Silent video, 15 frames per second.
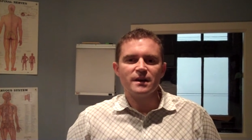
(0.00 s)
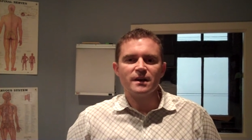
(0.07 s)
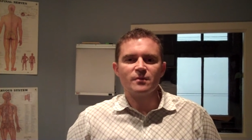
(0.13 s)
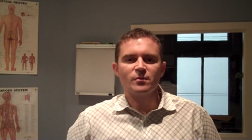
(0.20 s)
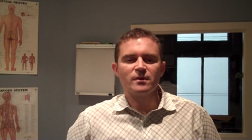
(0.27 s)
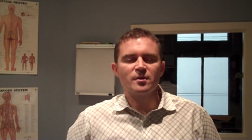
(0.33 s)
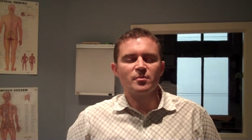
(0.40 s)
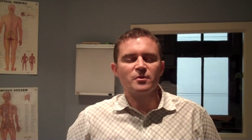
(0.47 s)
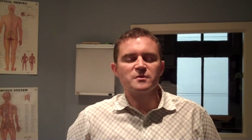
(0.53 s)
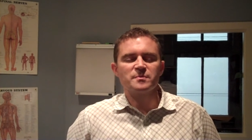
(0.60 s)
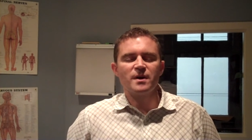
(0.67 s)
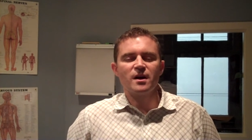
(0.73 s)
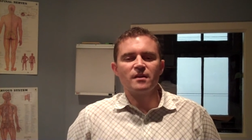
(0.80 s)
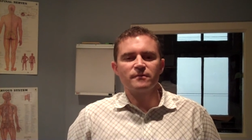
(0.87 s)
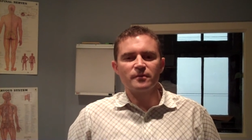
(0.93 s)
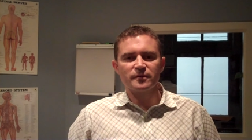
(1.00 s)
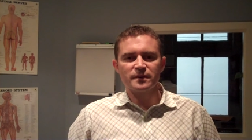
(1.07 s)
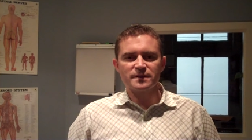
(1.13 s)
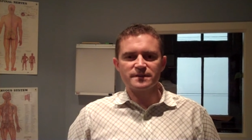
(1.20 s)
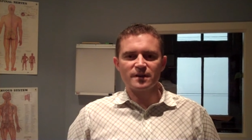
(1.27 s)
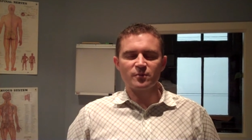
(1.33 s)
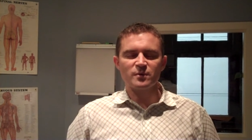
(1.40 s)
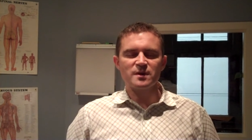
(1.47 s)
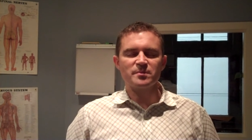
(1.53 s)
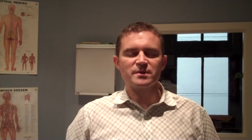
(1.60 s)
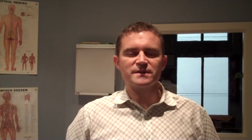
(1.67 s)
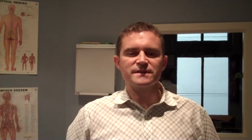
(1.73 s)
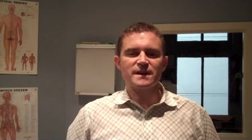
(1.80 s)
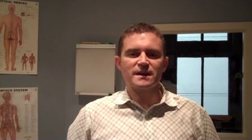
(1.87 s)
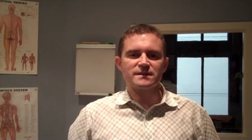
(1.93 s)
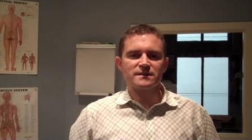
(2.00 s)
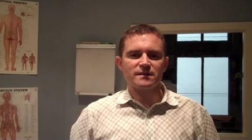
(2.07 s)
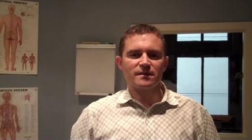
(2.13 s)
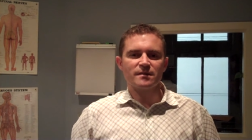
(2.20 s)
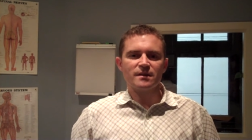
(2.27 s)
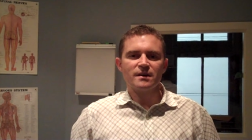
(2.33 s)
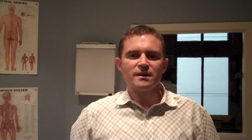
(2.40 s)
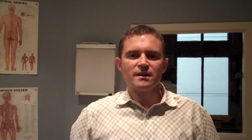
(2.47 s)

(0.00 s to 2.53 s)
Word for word: And one of the most powerful things that we possess